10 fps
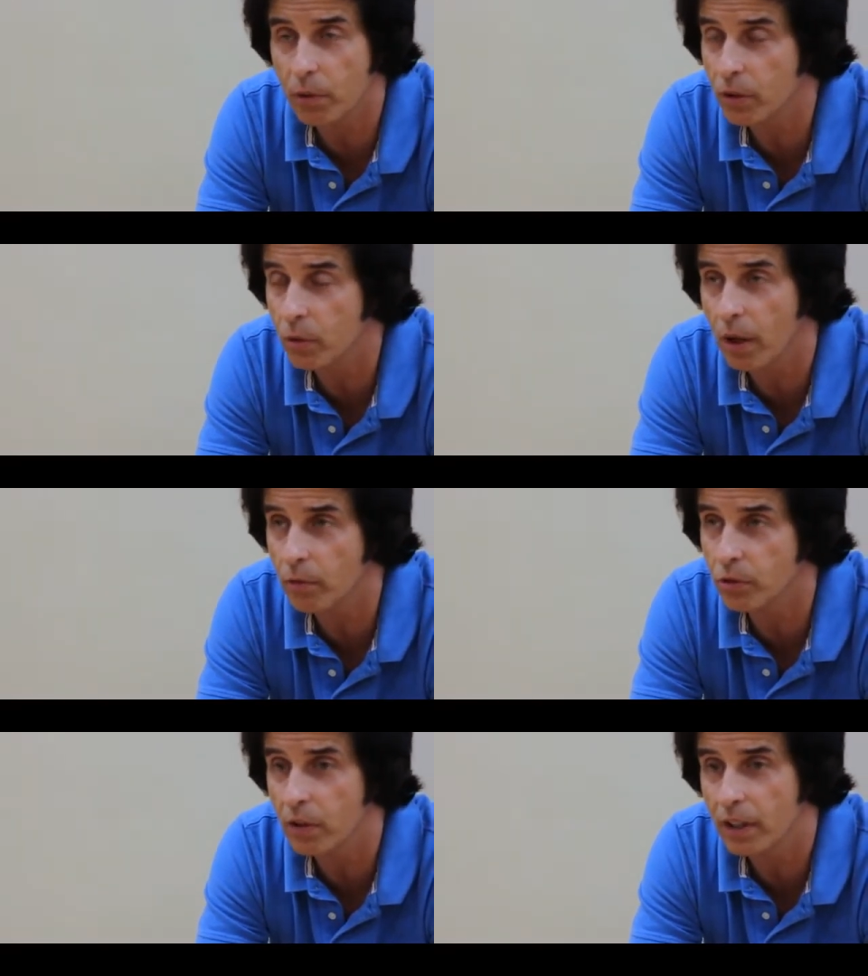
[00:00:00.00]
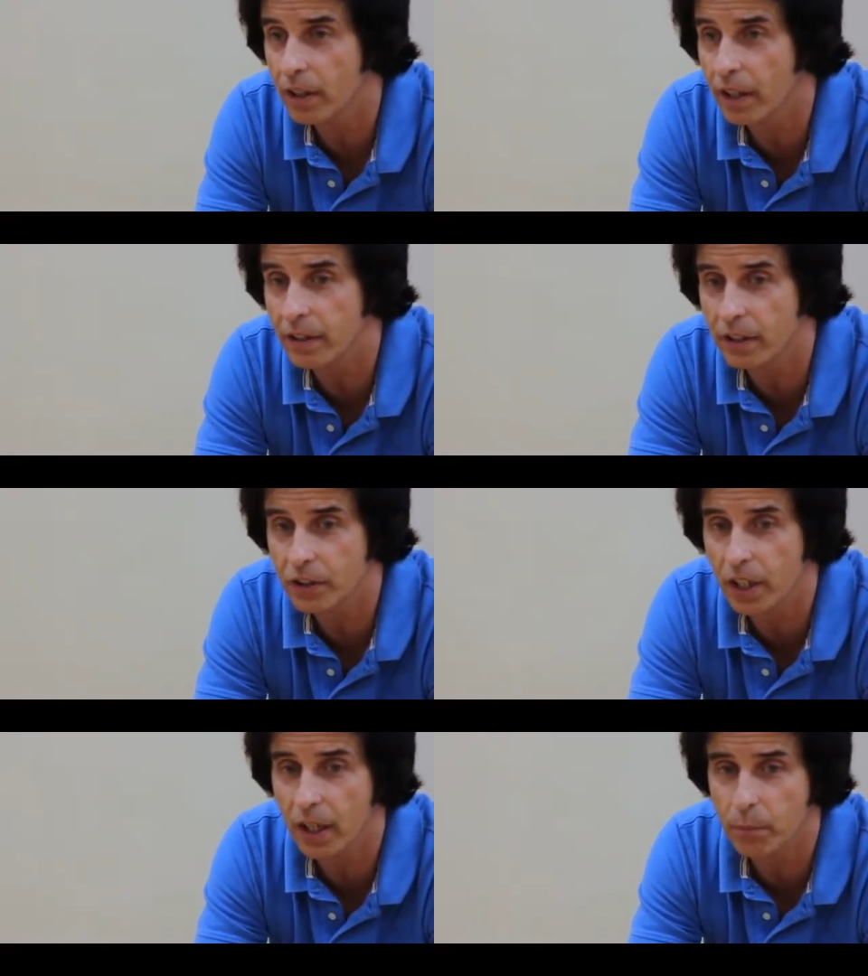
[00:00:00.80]
No one knew I was running down
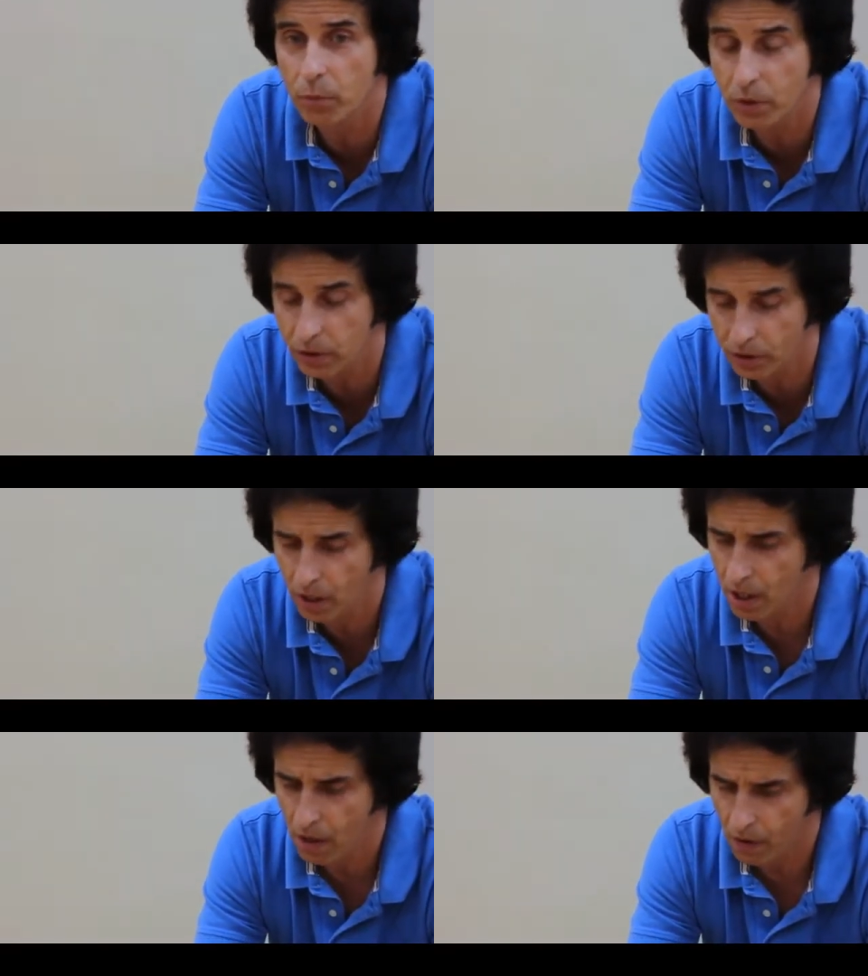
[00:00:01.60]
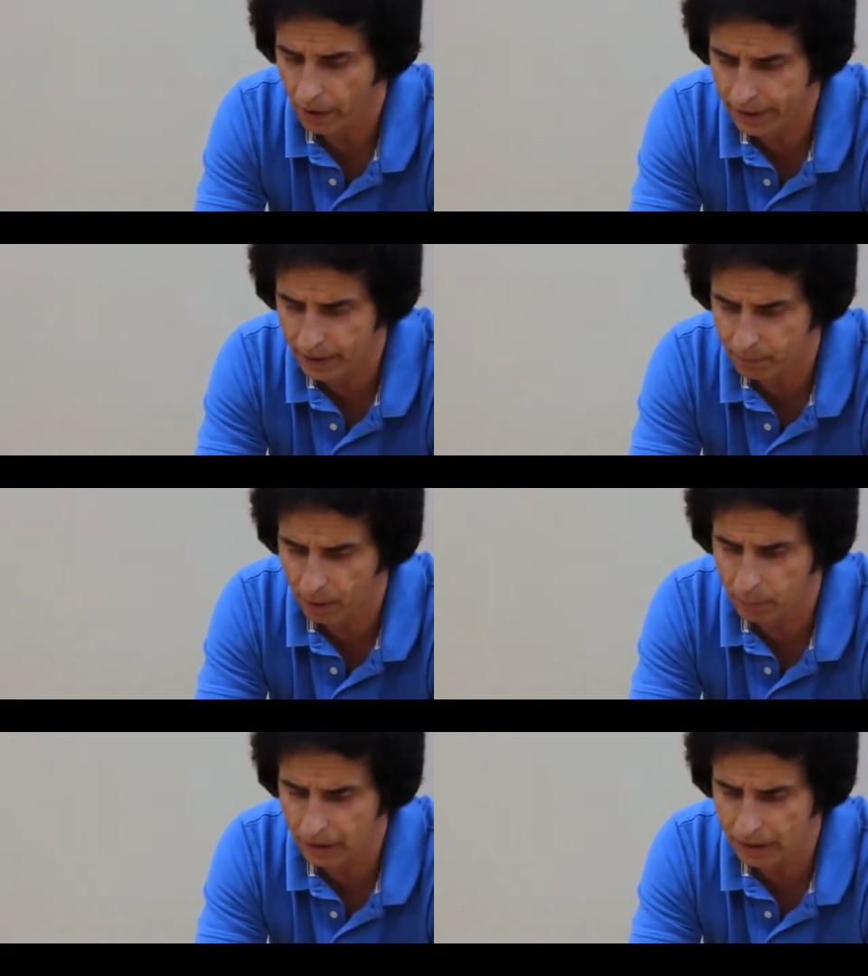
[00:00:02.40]
to the chapel because I
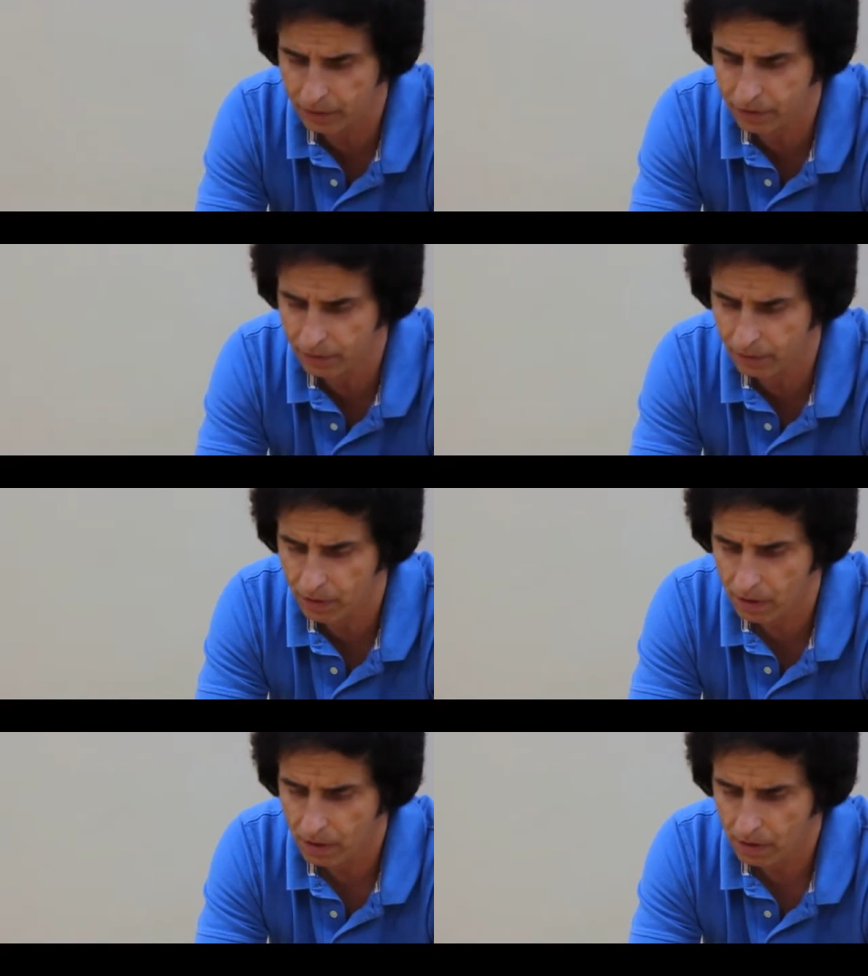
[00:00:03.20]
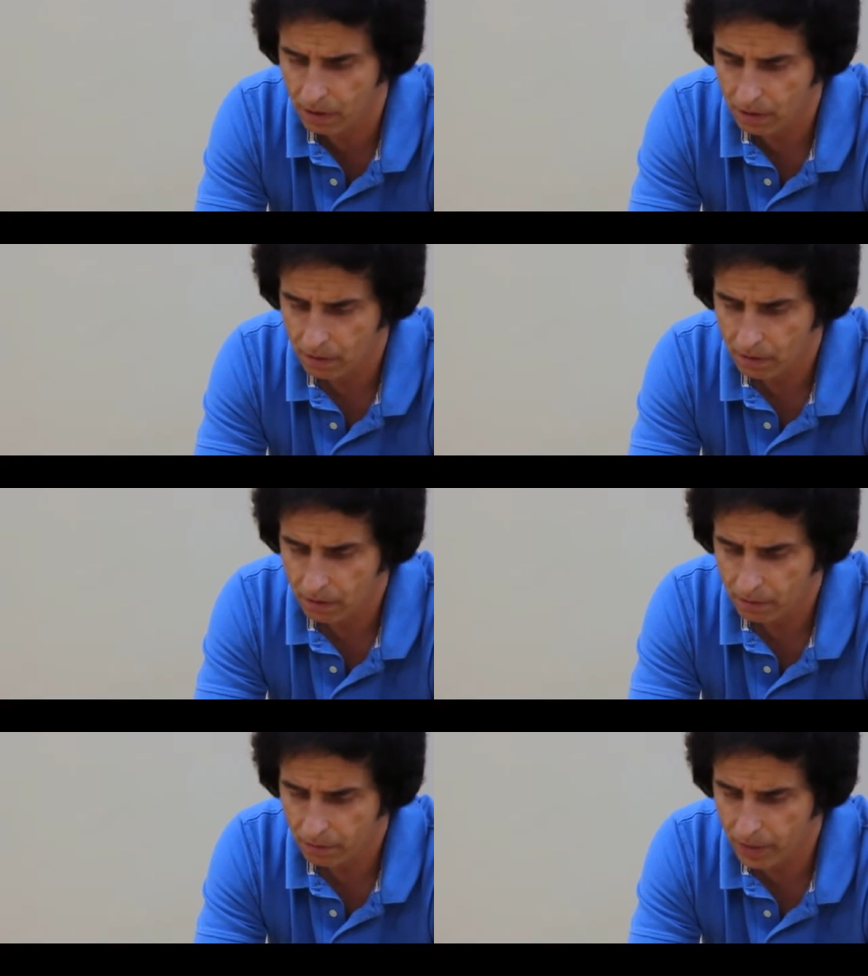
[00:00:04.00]
keep my beliefs
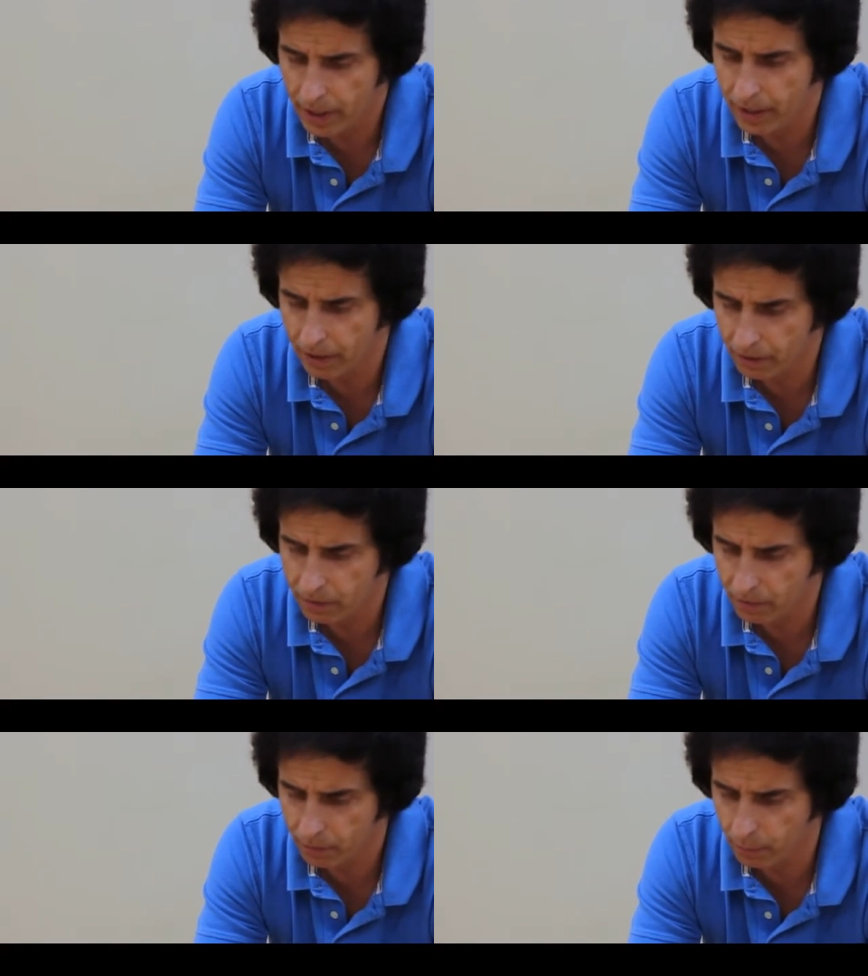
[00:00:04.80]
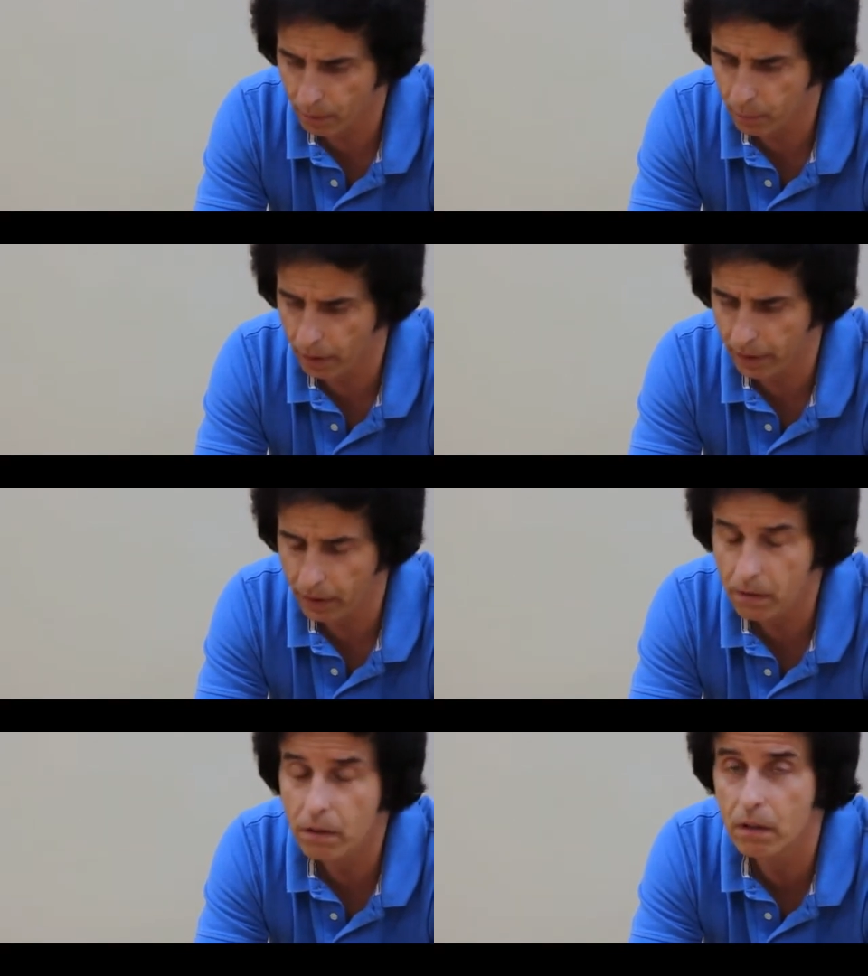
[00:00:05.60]
hidden from
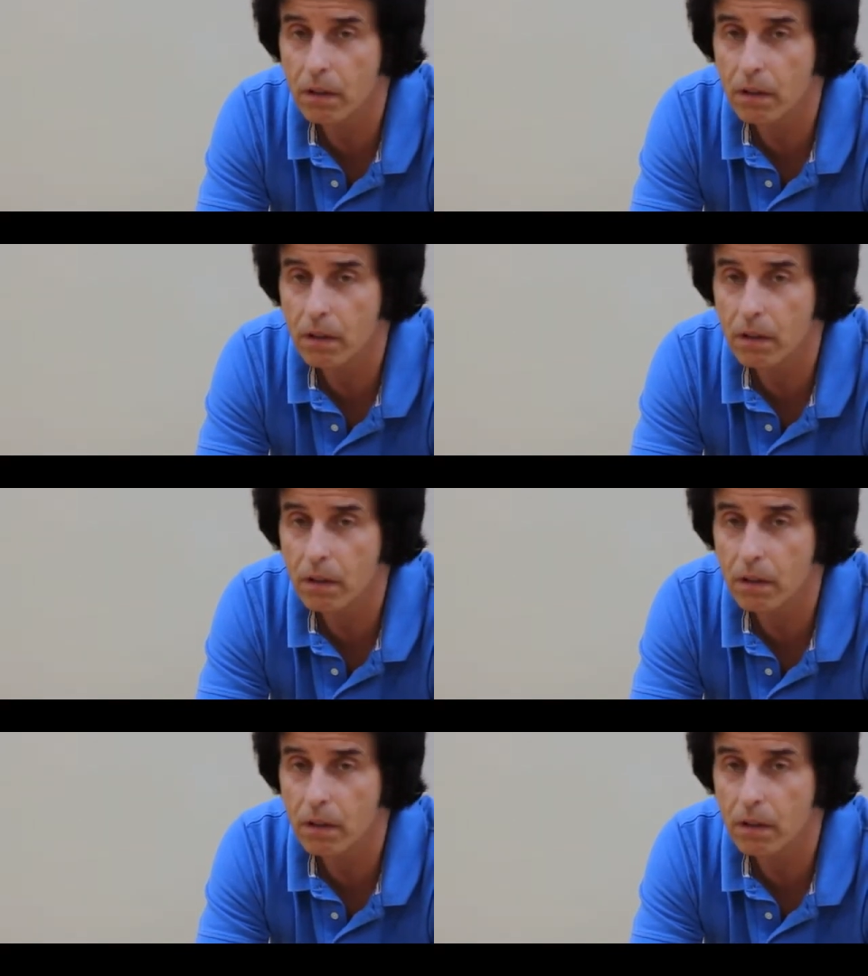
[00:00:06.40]
everybody.